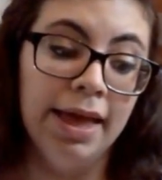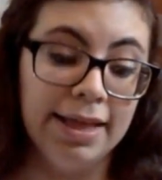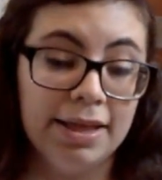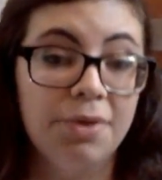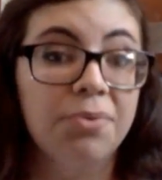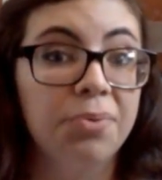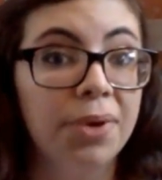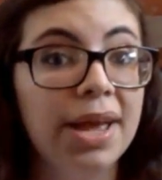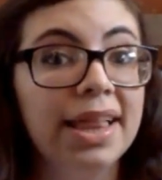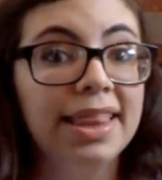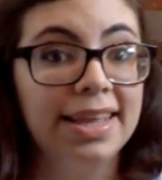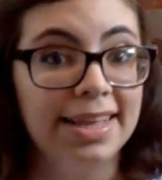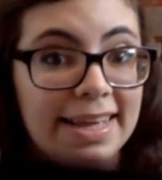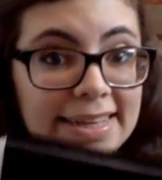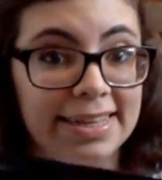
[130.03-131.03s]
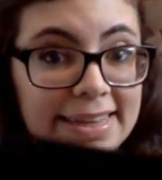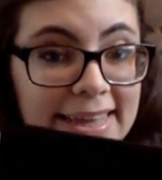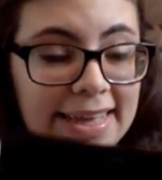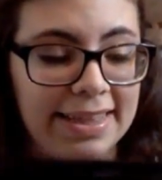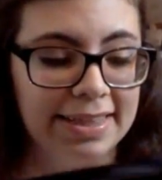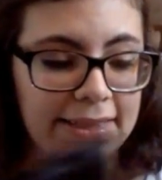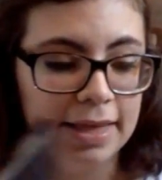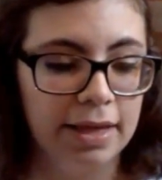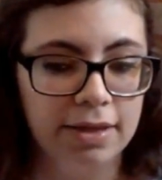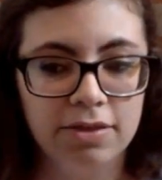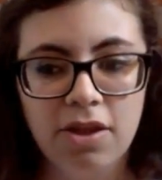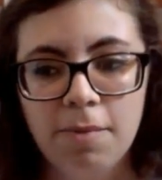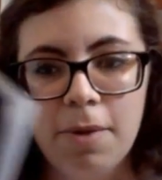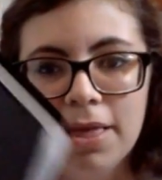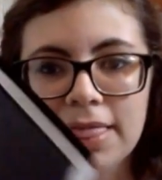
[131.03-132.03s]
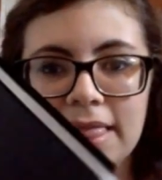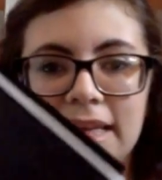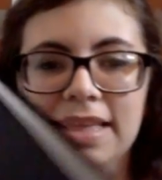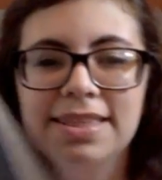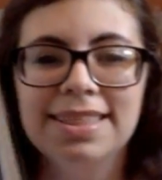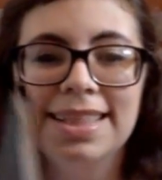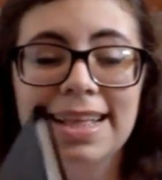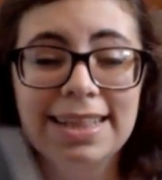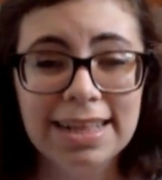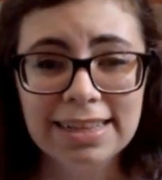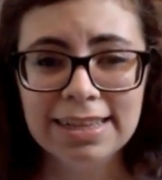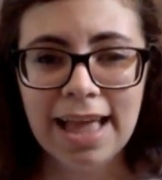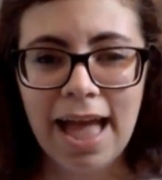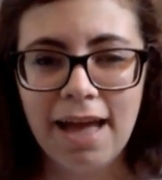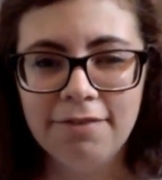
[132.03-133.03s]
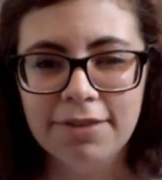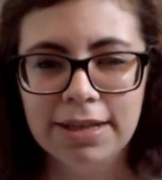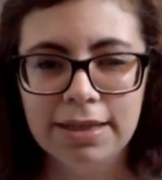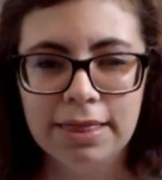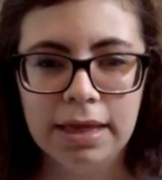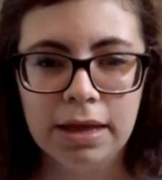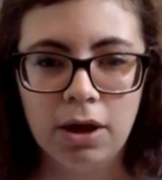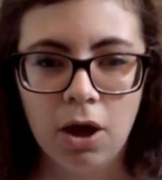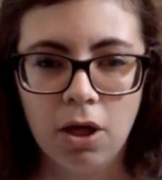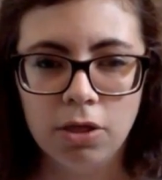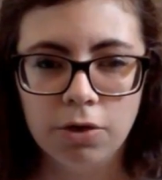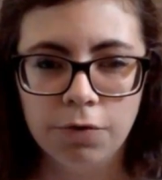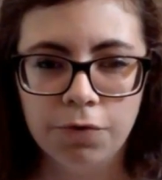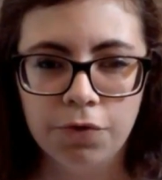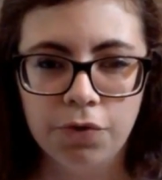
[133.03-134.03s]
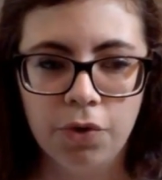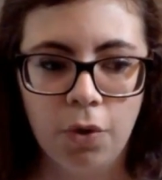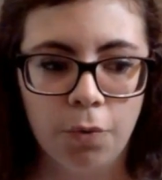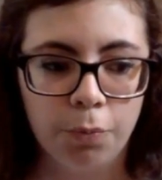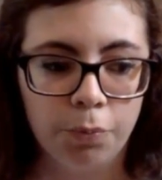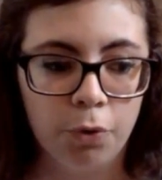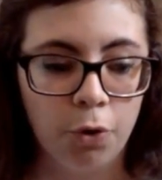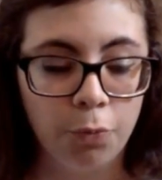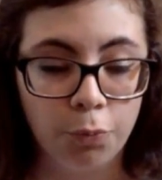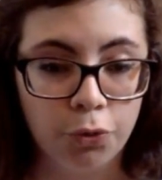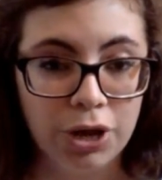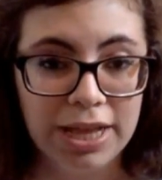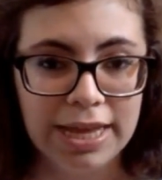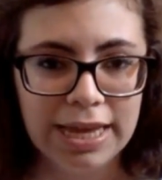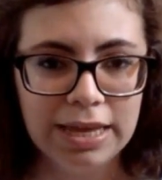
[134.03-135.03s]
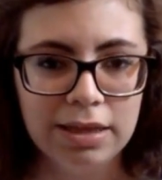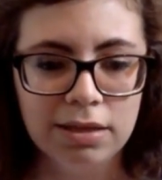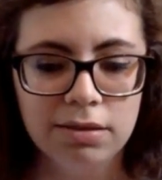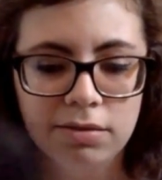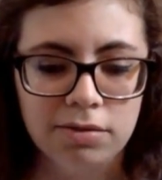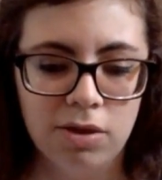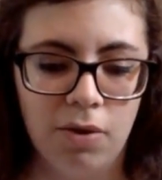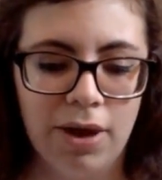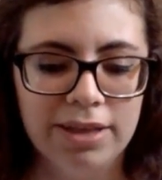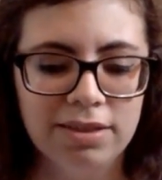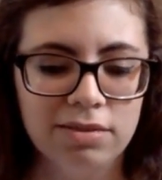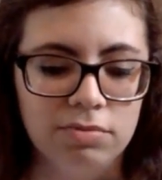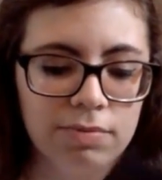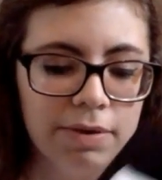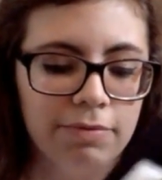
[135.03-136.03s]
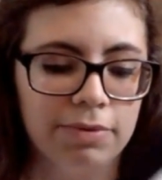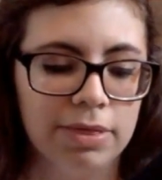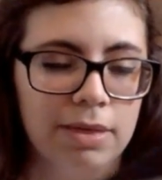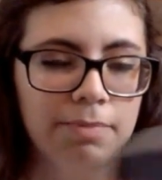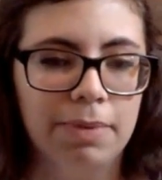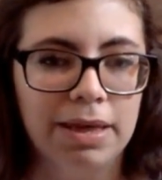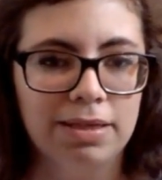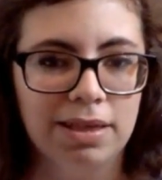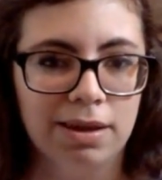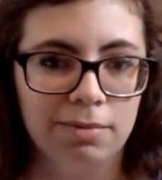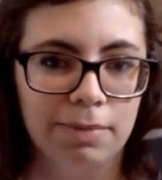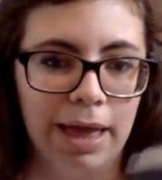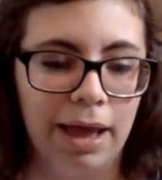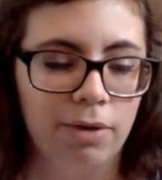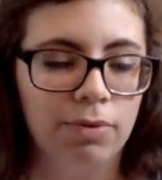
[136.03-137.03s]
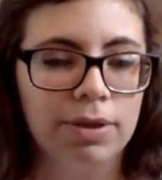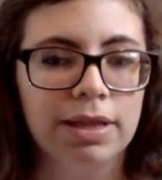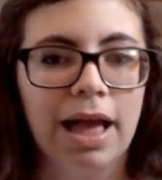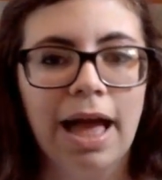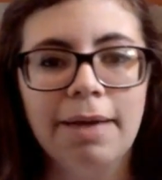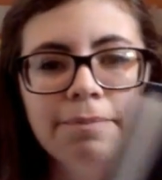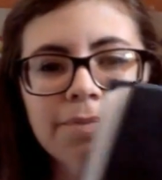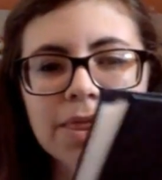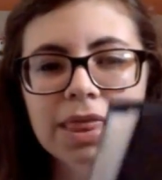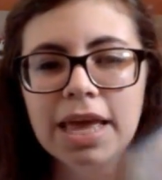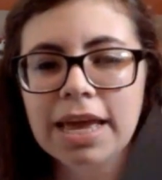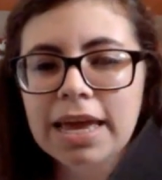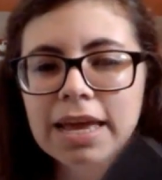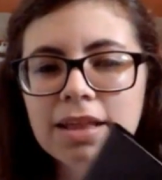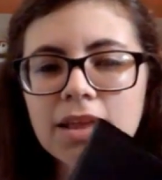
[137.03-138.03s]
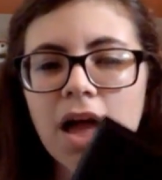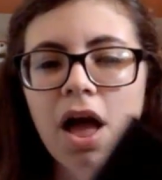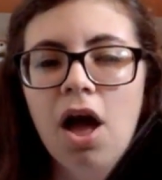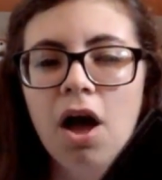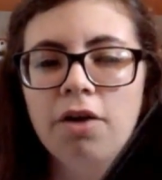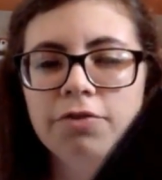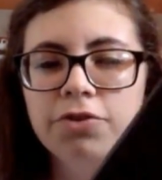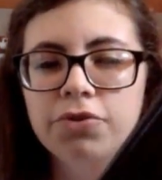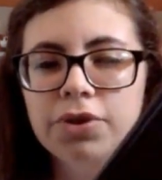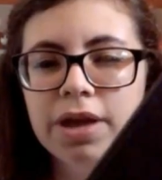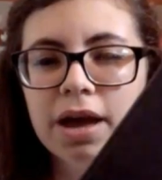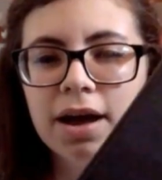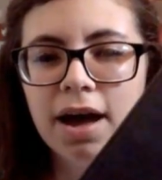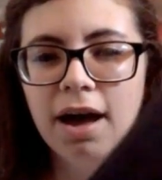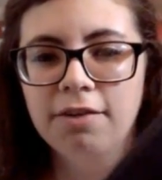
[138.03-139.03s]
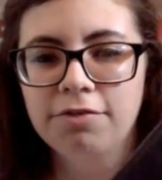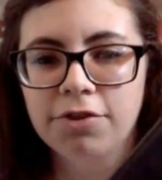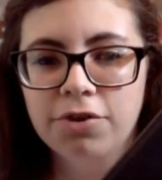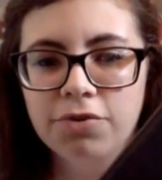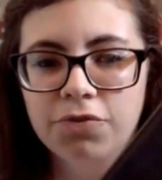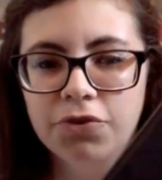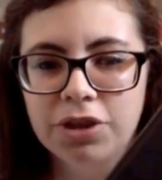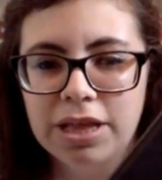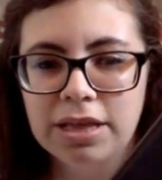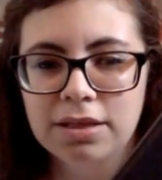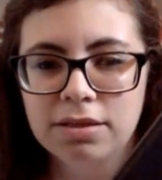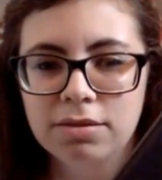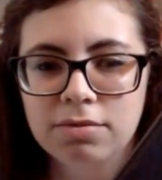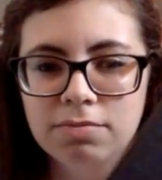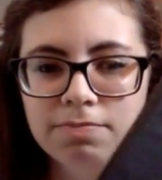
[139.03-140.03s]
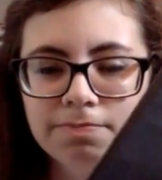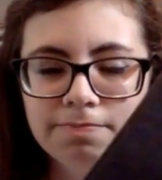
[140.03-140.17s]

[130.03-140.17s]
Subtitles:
And I really needed this. So I bought this. They didn't have anything colorful or pretty, so I just went with the basic black one. I'm thinking of doing a cover for this.